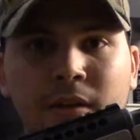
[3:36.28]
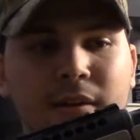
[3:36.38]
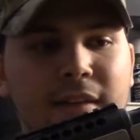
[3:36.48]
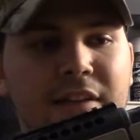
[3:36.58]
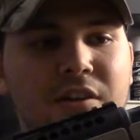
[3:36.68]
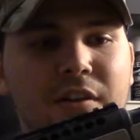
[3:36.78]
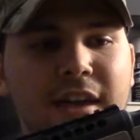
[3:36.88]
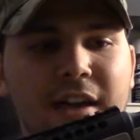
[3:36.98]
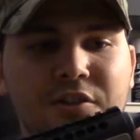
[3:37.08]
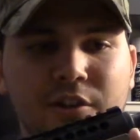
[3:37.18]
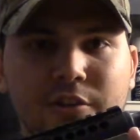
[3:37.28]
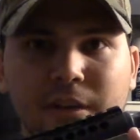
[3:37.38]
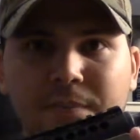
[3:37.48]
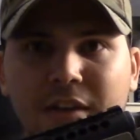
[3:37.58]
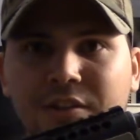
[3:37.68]
that's all the extra
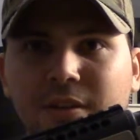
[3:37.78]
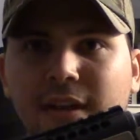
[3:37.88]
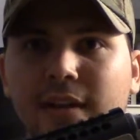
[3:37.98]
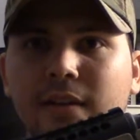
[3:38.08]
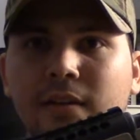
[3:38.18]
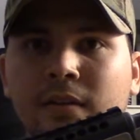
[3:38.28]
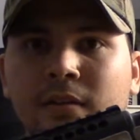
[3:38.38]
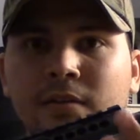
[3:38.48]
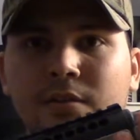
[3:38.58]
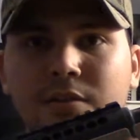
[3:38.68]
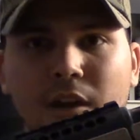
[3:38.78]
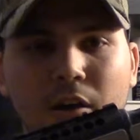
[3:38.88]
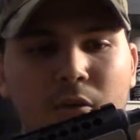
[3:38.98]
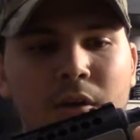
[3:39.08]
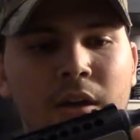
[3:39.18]
grip that you get.
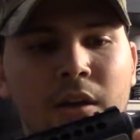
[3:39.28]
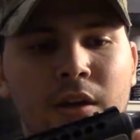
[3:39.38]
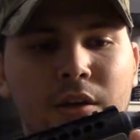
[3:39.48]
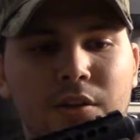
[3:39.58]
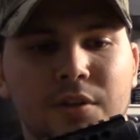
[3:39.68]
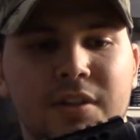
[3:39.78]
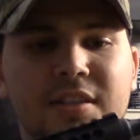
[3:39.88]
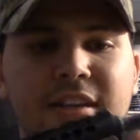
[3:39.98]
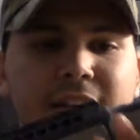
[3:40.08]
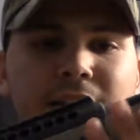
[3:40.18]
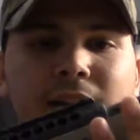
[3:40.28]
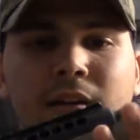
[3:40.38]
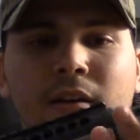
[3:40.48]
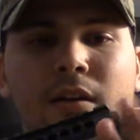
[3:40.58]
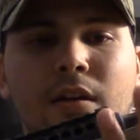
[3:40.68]
So you can see
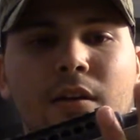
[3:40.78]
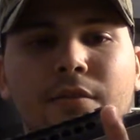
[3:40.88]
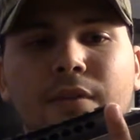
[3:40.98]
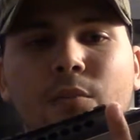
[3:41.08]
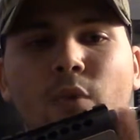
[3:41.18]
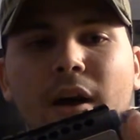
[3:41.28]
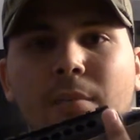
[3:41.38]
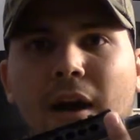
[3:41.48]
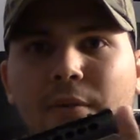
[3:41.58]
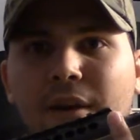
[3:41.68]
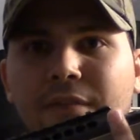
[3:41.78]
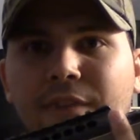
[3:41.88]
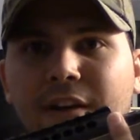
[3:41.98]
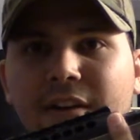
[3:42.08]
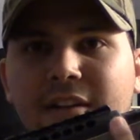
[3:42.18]
from where my ring
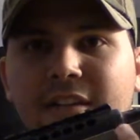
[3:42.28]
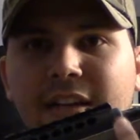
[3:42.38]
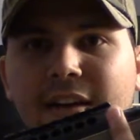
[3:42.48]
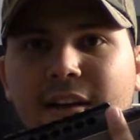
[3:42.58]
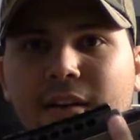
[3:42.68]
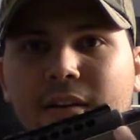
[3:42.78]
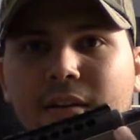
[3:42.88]
finger is here,